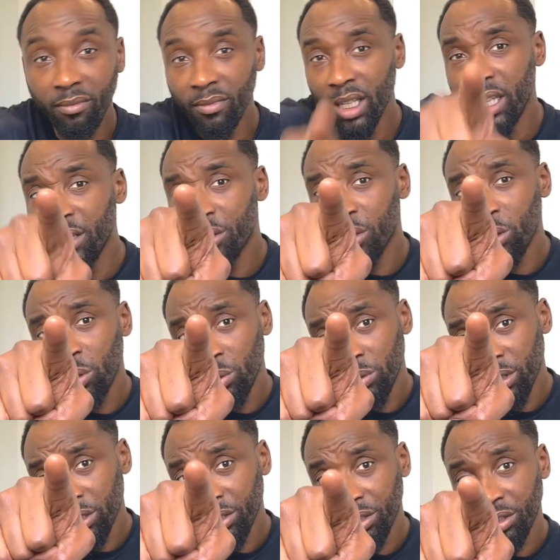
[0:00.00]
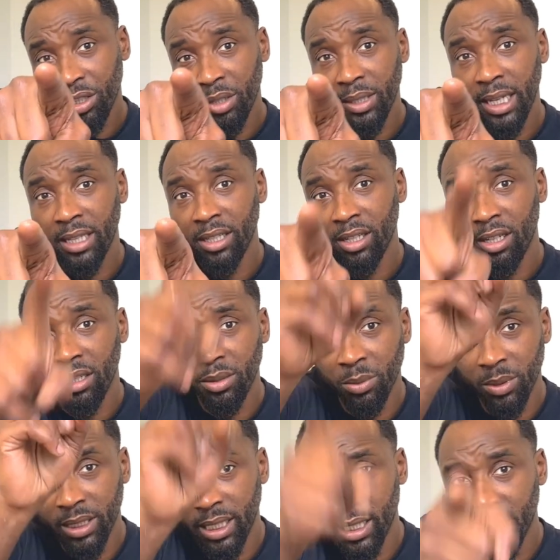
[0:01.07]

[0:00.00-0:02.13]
it's cool not to show that yard, what they